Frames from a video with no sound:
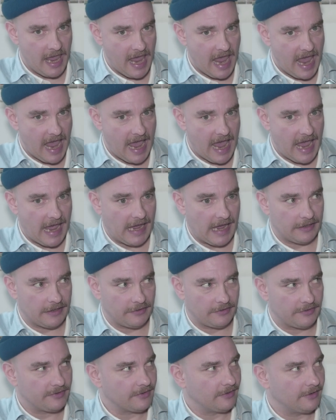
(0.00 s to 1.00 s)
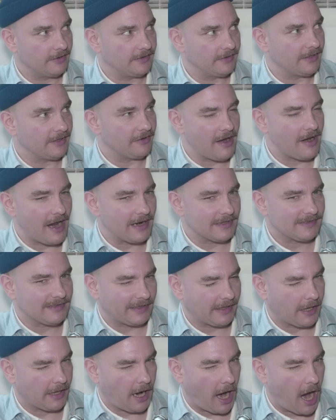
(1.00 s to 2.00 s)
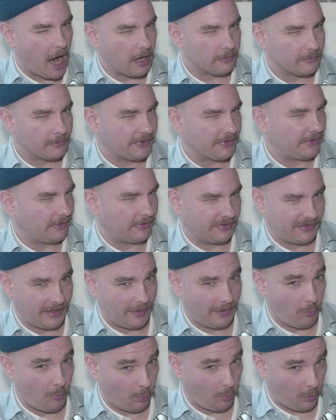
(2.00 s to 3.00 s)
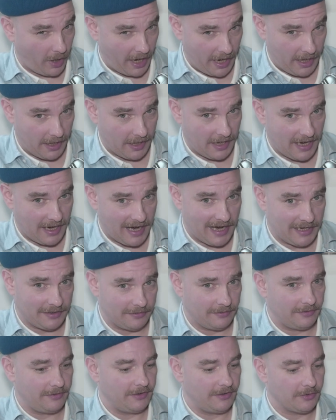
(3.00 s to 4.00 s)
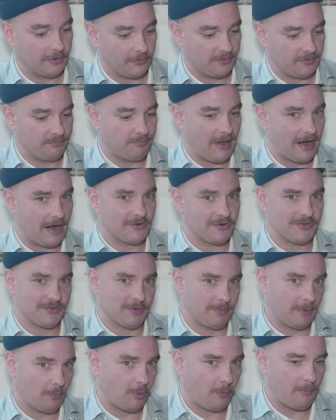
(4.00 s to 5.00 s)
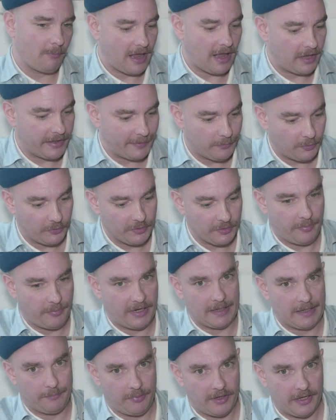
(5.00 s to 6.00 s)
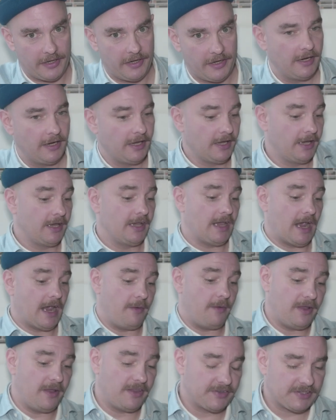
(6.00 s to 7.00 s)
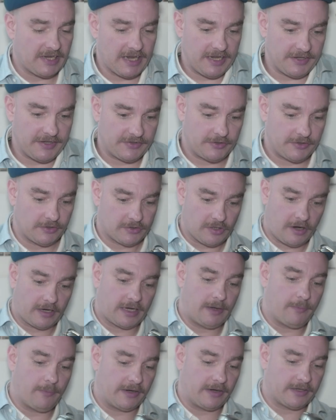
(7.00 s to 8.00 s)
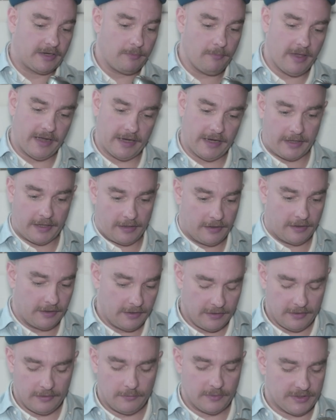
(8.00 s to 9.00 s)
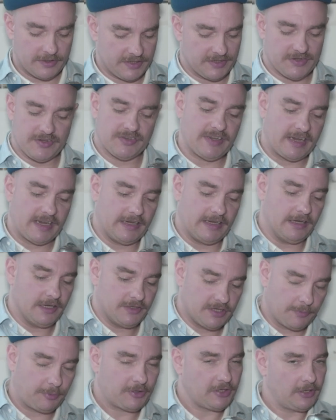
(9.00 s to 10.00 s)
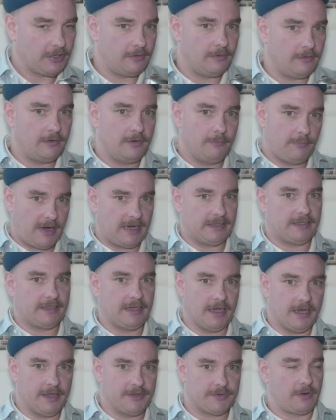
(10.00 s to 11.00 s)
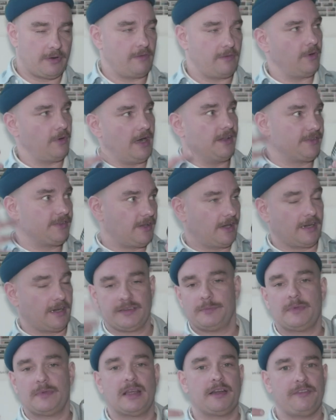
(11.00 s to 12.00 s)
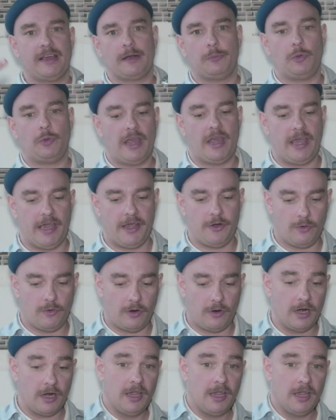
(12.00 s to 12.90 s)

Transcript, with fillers: and they're not exactly congruous in the same way. And you know, the boundaries are a bit more malleable depending upon. I mean, in this case, you're talking about Kemetic, which is to say Egyptian pantheons, where everyone has like some kind of animal head, or